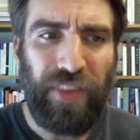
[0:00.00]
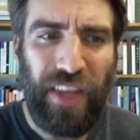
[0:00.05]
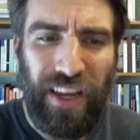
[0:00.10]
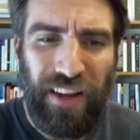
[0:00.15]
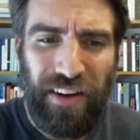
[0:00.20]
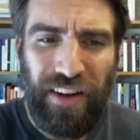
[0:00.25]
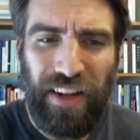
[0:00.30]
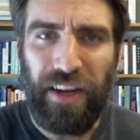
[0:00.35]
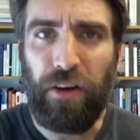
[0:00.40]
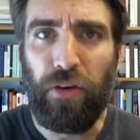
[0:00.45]

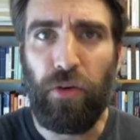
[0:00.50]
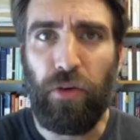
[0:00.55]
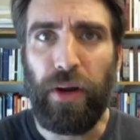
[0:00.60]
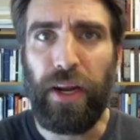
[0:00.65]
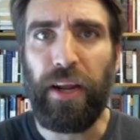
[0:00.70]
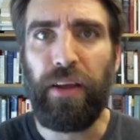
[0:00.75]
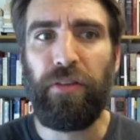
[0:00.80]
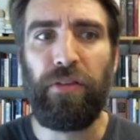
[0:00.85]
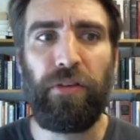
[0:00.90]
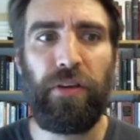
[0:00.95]

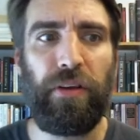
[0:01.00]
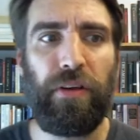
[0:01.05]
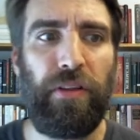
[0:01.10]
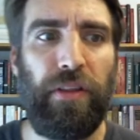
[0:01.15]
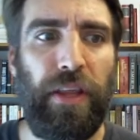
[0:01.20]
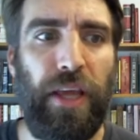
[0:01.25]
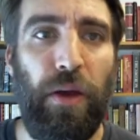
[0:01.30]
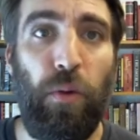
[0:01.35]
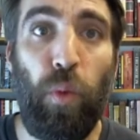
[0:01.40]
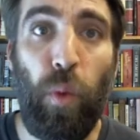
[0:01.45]
decreased
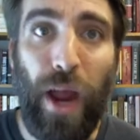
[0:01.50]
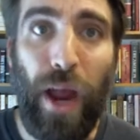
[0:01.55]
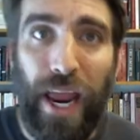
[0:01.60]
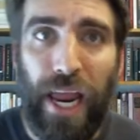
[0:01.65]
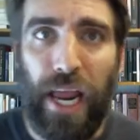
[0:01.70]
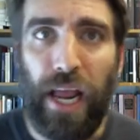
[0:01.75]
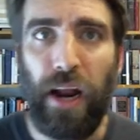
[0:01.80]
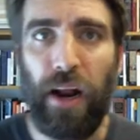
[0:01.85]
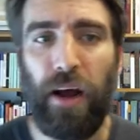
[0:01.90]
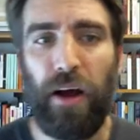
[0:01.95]
the
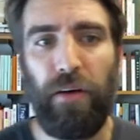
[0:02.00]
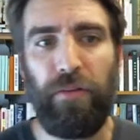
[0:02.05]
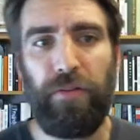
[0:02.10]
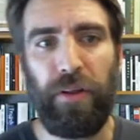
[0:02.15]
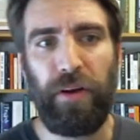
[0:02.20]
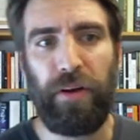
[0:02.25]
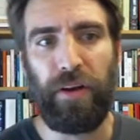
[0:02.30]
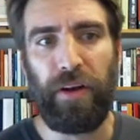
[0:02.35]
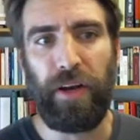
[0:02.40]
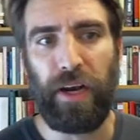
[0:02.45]
weight of the
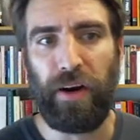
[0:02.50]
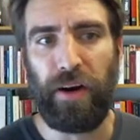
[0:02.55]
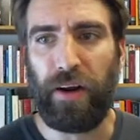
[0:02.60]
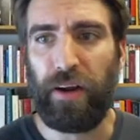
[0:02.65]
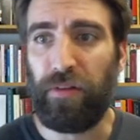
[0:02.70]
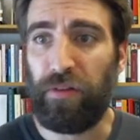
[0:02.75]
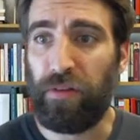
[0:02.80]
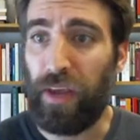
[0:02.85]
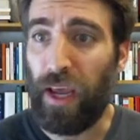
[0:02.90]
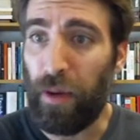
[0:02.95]

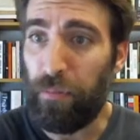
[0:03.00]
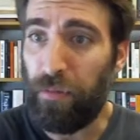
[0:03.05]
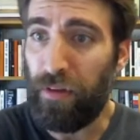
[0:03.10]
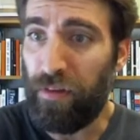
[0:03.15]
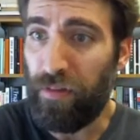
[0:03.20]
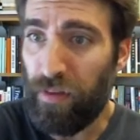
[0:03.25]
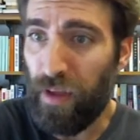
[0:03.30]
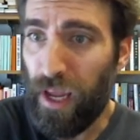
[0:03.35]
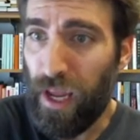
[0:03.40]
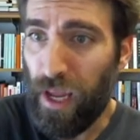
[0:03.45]
denarius, kept the
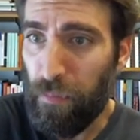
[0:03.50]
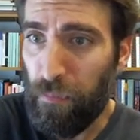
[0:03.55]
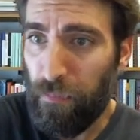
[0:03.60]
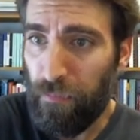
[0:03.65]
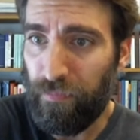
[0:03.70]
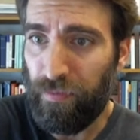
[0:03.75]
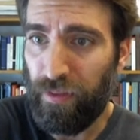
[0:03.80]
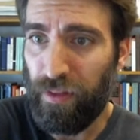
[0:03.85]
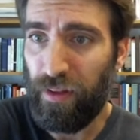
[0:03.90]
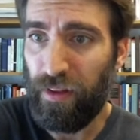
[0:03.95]
same
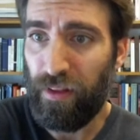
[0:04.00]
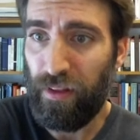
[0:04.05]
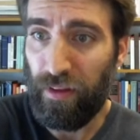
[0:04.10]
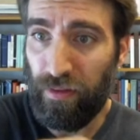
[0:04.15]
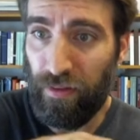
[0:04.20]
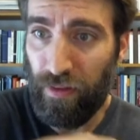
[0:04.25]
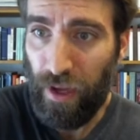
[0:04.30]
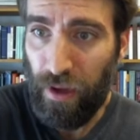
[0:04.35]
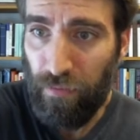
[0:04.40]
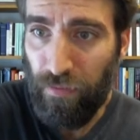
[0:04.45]
the
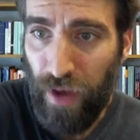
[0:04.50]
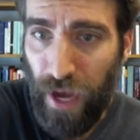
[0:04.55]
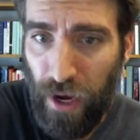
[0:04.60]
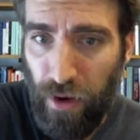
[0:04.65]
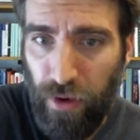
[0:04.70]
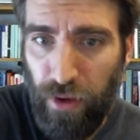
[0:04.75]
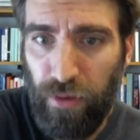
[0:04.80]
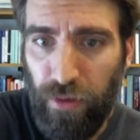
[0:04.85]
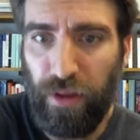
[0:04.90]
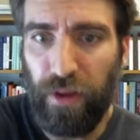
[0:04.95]
same
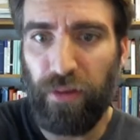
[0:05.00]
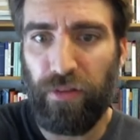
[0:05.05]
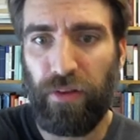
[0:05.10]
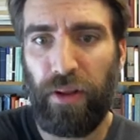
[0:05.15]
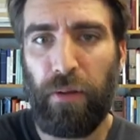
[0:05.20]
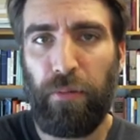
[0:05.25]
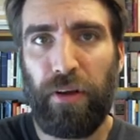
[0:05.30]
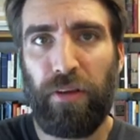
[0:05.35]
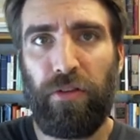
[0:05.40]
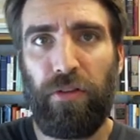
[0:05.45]
value, the
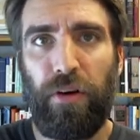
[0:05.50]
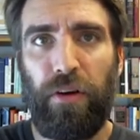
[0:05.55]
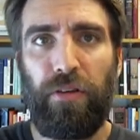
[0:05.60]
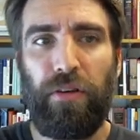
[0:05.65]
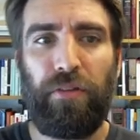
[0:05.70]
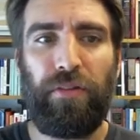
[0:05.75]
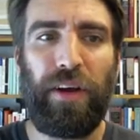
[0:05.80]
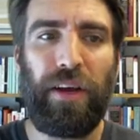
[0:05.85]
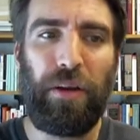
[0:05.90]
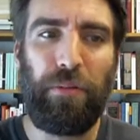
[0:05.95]
same extrinsic
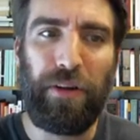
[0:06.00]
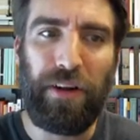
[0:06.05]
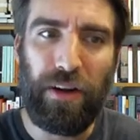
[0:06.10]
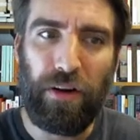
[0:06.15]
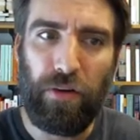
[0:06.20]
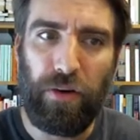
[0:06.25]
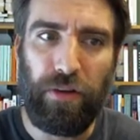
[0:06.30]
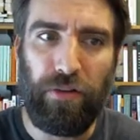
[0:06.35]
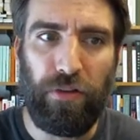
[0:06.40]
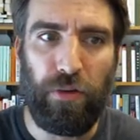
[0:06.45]
value, but
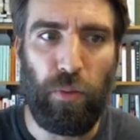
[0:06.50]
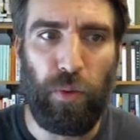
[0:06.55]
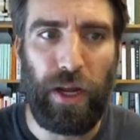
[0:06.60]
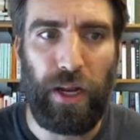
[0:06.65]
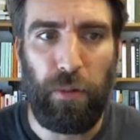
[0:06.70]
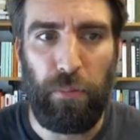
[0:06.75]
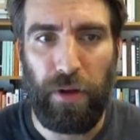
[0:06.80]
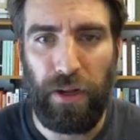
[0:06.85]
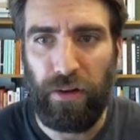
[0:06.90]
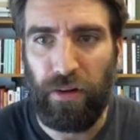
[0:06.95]
decreased the weight
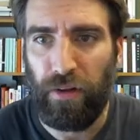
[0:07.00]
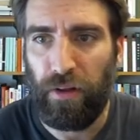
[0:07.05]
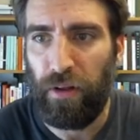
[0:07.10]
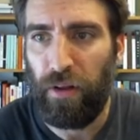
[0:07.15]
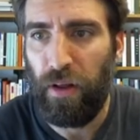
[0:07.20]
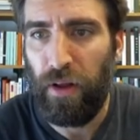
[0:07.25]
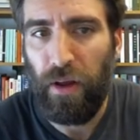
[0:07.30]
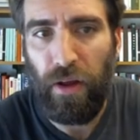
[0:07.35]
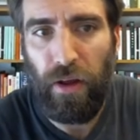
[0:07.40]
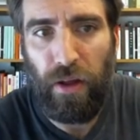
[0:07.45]
a bit to
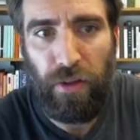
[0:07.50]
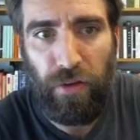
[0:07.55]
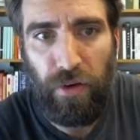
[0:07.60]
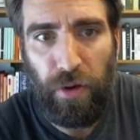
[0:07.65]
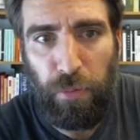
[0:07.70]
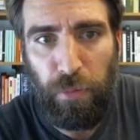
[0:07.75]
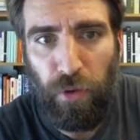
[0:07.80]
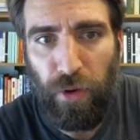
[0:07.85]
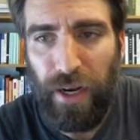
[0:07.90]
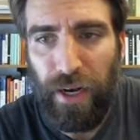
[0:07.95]

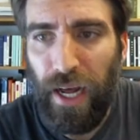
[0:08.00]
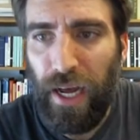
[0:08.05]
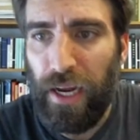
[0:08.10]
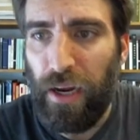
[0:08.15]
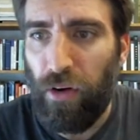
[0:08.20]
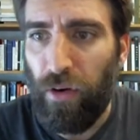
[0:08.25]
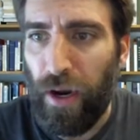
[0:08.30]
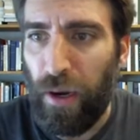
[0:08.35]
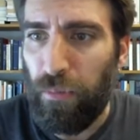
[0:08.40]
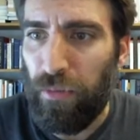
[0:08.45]
3.9
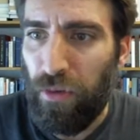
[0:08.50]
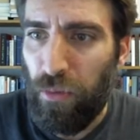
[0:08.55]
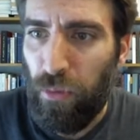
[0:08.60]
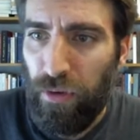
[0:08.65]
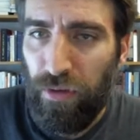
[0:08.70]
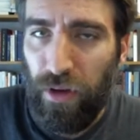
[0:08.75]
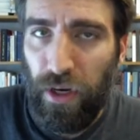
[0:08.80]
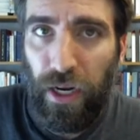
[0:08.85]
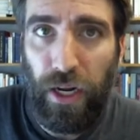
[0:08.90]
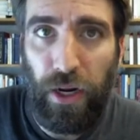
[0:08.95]
grams. That
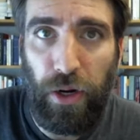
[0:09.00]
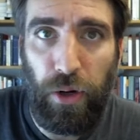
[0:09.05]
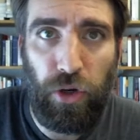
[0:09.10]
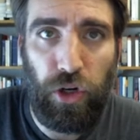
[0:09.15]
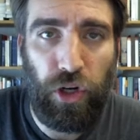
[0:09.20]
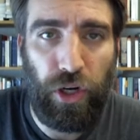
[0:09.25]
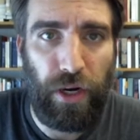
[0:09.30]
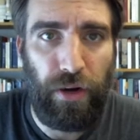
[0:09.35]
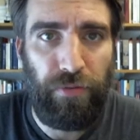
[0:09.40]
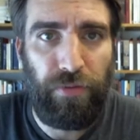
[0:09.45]
wasn't a huge
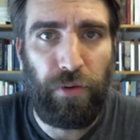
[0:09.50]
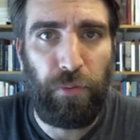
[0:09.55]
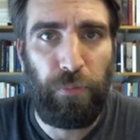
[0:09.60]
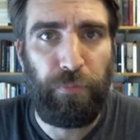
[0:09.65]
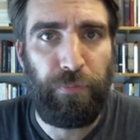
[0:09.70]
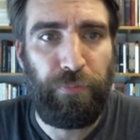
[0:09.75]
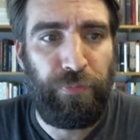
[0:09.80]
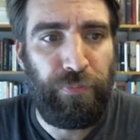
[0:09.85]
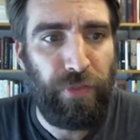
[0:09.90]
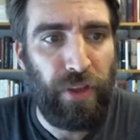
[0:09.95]
shift.
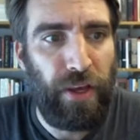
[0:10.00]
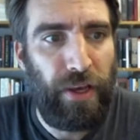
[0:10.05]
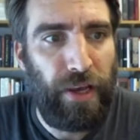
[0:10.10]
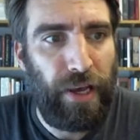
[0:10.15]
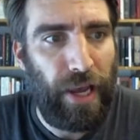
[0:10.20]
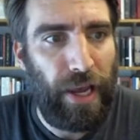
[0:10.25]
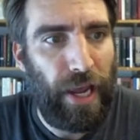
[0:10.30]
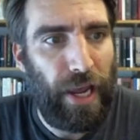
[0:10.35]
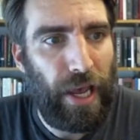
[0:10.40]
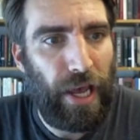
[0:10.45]

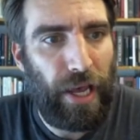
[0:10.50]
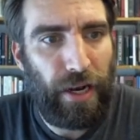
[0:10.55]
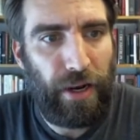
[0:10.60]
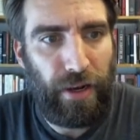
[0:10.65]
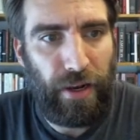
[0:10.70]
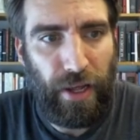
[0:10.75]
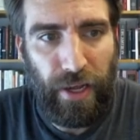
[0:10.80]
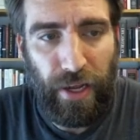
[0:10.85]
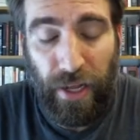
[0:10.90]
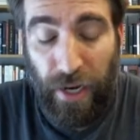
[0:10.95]

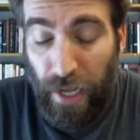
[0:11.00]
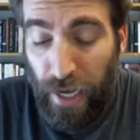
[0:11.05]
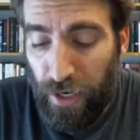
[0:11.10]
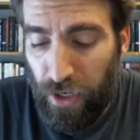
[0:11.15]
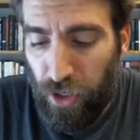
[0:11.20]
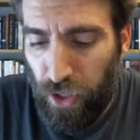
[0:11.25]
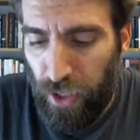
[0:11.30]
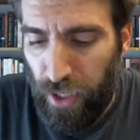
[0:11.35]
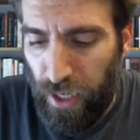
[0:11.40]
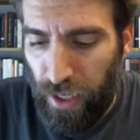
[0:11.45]
And, and
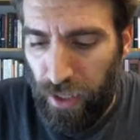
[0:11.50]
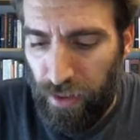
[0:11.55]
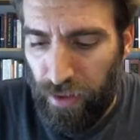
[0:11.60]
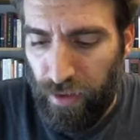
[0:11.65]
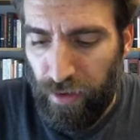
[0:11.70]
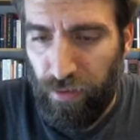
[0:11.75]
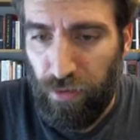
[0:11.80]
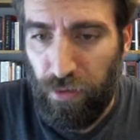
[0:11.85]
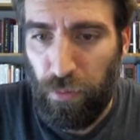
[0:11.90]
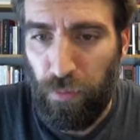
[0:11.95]
actually,
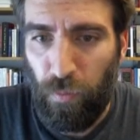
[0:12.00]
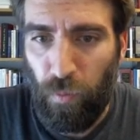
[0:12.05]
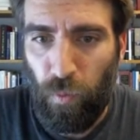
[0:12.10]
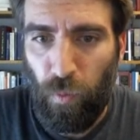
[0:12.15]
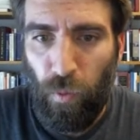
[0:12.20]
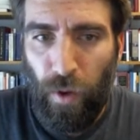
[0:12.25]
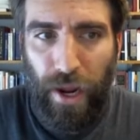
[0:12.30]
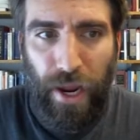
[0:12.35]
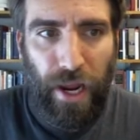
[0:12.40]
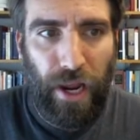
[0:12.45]
this
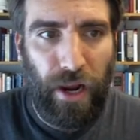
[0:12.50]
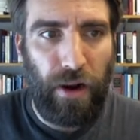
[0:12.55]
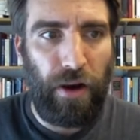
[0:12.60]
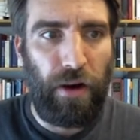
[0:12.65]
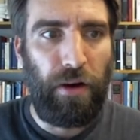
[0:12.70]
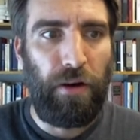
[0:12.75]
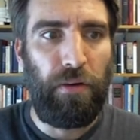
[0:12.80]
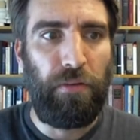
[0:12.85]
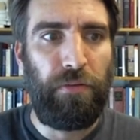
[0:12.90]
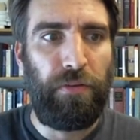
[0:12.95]
weight
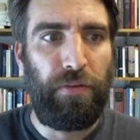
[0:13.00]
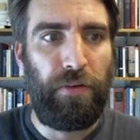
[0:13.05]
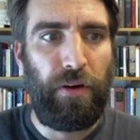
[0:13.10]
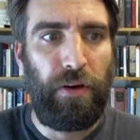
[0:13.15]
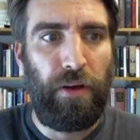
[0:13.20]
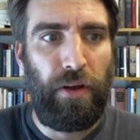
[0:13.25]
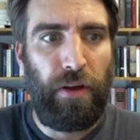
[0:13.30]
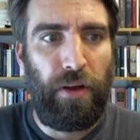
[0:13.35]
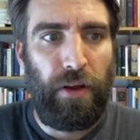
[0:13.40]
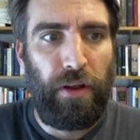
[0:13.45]
of
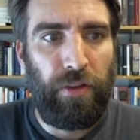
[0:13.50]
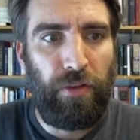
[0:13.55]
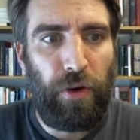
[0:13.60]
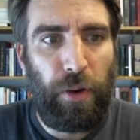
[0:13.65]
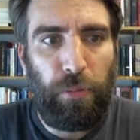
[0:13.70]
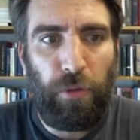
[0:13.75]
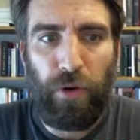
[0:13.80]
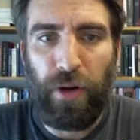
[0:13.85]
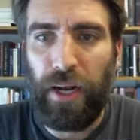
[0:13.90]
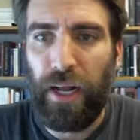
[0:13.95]

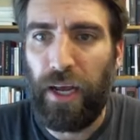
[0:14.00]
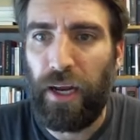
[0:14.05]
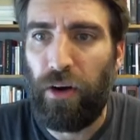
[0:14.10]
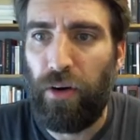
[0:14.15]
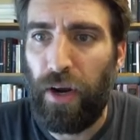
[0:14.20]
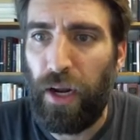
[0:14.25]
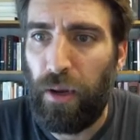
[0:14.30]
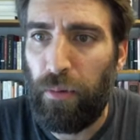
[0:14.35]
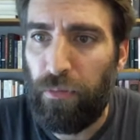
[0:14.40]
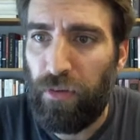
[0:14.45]
3.9
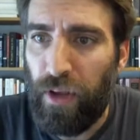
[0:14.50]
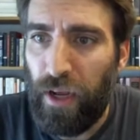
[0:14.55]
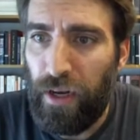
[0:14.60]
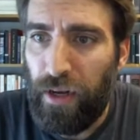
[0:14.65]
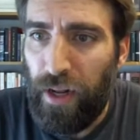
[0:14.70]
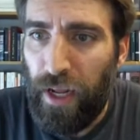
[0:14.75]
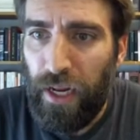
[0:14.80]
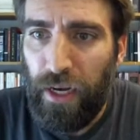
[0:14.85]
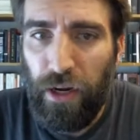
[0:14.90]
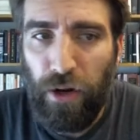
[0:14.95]
grams
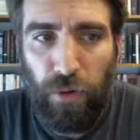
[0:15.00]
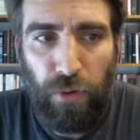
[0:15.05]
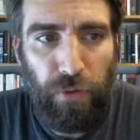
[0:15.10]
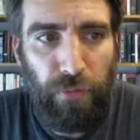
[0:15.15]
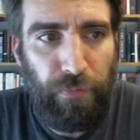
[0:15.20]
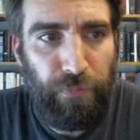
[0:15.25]
continued